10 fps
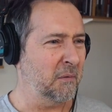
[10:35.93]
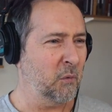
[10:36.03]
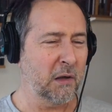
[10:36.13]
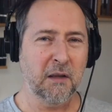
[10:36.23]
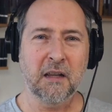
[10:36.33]

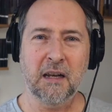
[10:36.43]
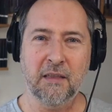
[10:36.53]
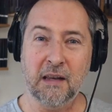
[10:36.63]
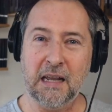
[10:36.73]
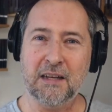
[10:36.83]
one of the,
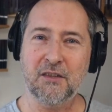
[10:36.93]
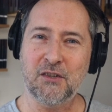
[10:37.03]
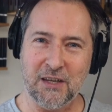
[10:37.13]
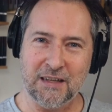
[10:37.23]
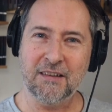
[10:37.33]
the lads you
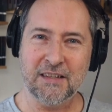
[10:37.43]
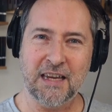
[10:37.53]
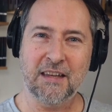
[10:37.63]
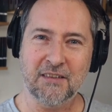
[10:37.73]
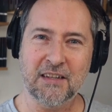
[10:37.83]
send out to
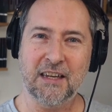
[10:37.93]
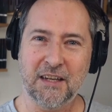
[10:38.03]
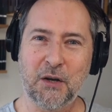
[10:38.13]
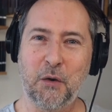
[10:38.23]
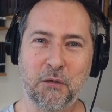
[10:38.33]
get to get
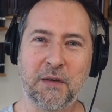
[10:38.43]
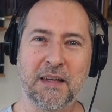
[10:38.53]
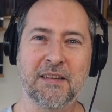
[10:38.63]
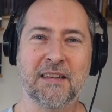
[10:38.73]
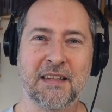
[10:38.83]
your
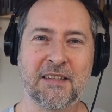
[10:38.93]
coffee, isn't he?